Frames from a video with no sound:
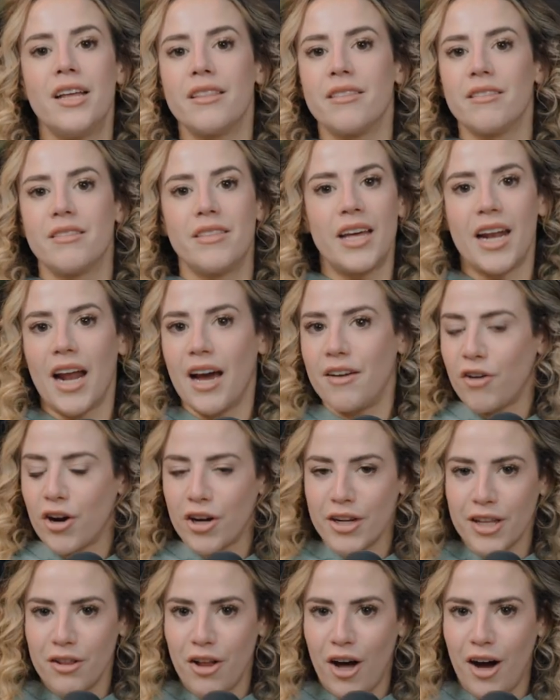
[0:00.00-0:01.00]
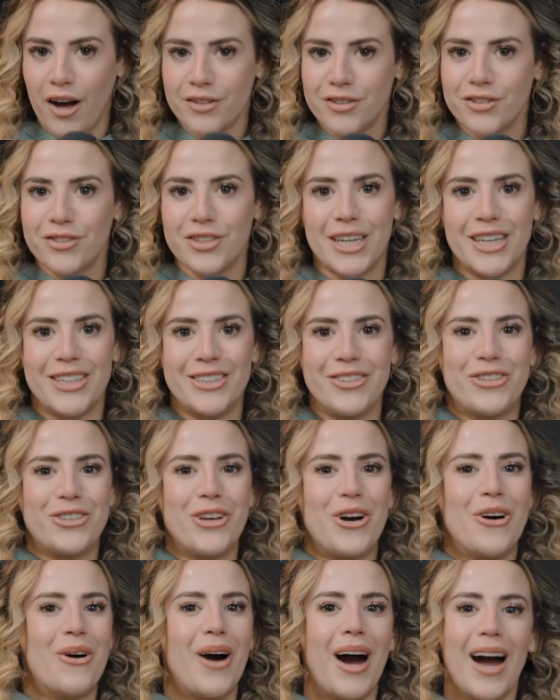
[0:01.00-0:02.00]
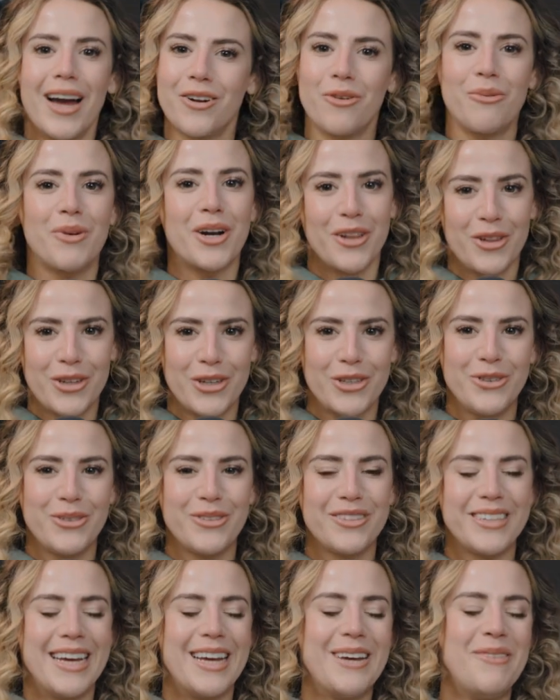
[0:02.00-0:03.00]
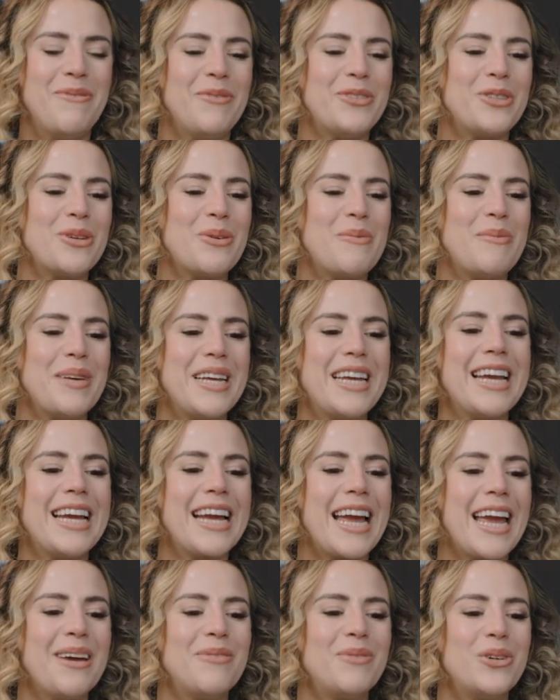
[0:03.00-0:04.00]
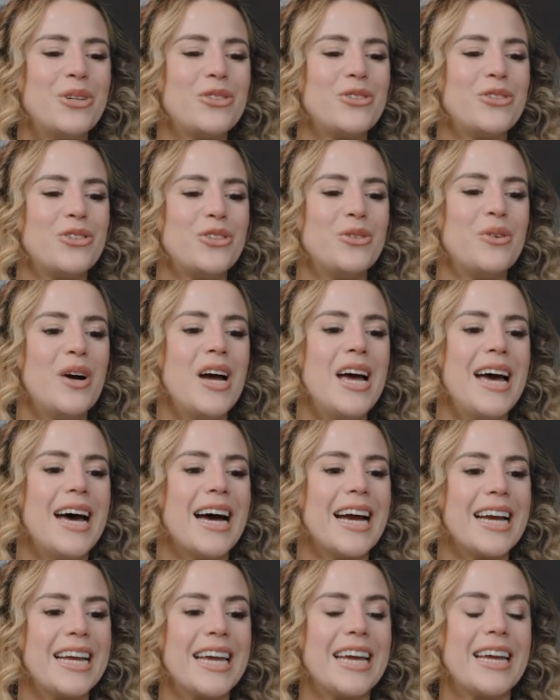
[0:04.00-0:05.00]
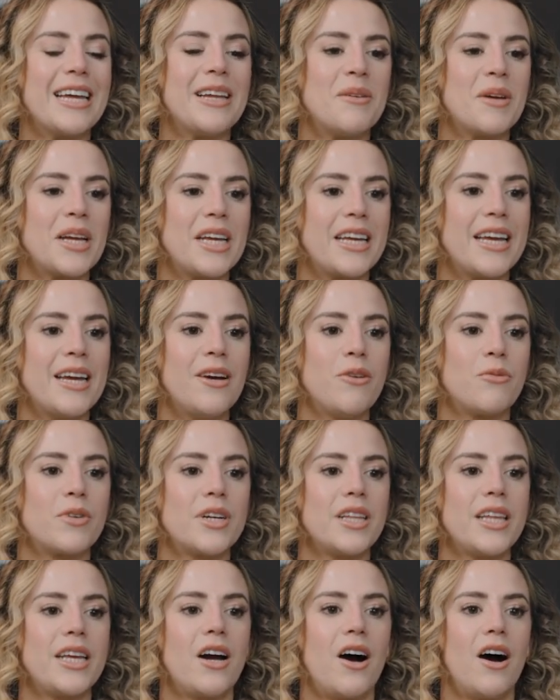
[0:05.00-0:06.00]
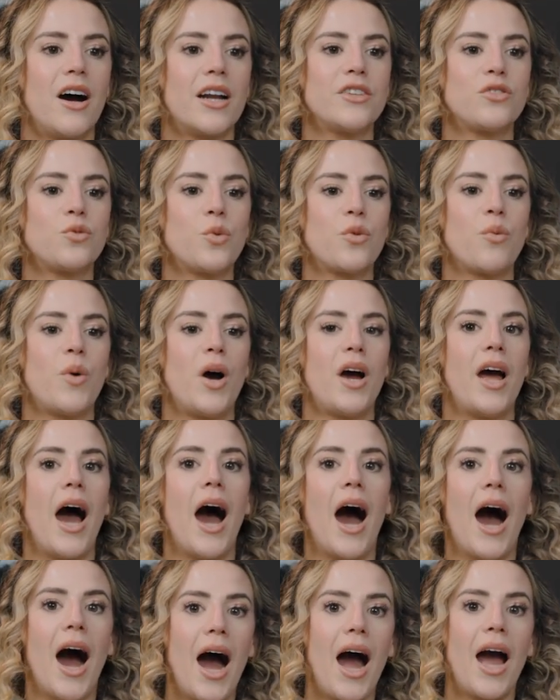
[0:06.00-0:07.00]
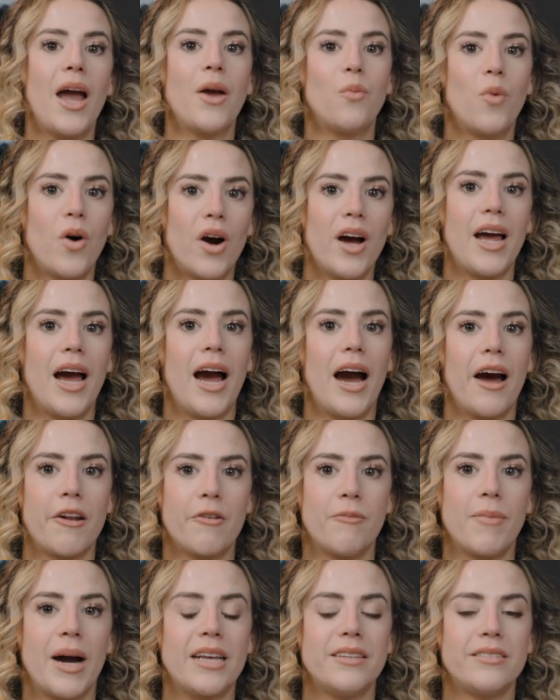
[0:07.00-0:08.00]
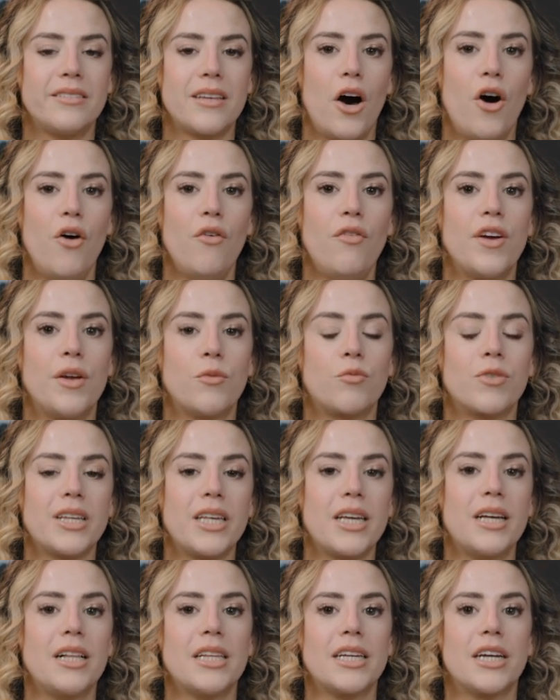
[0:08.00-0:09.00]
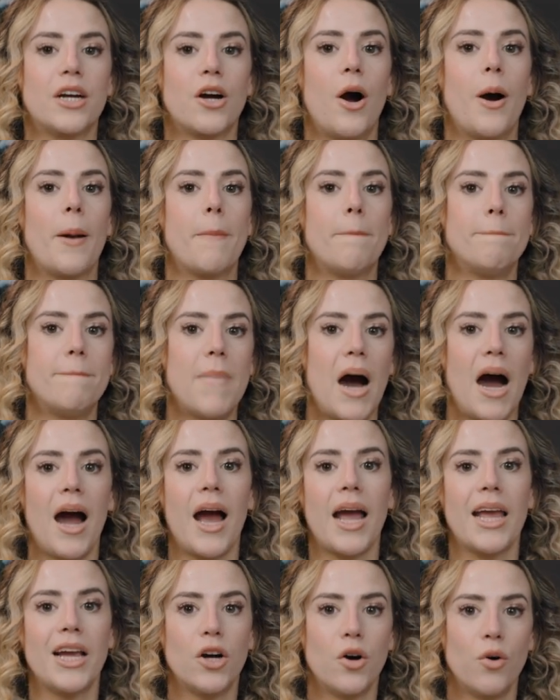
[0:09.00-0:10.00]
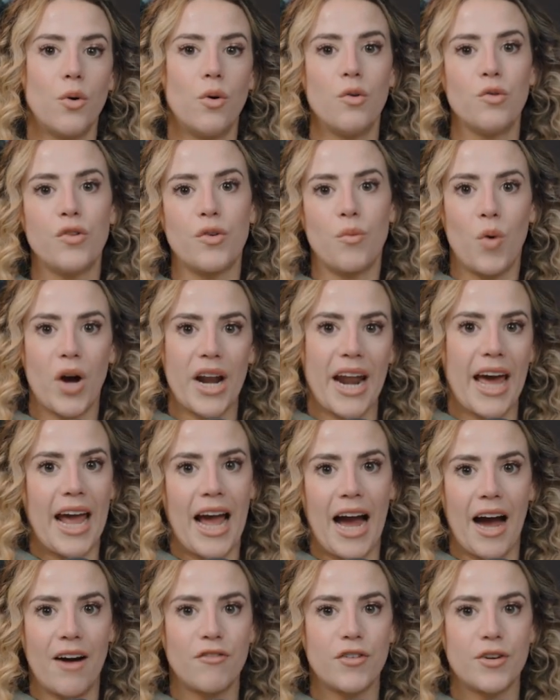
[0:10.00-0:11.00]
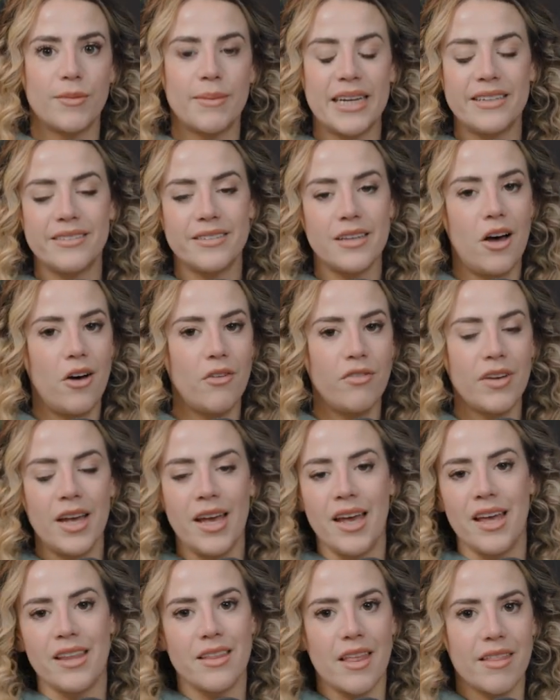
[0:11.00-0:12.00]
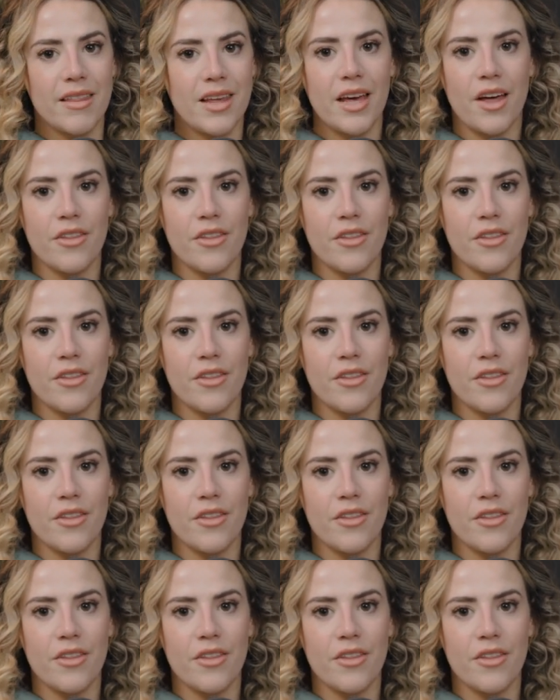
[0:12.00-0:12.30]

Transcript: then I've already lost. And so I don't want to lose. And so being able to, again, get really honest with what I want out of myself and really clear on my goals and what I have for myself, then the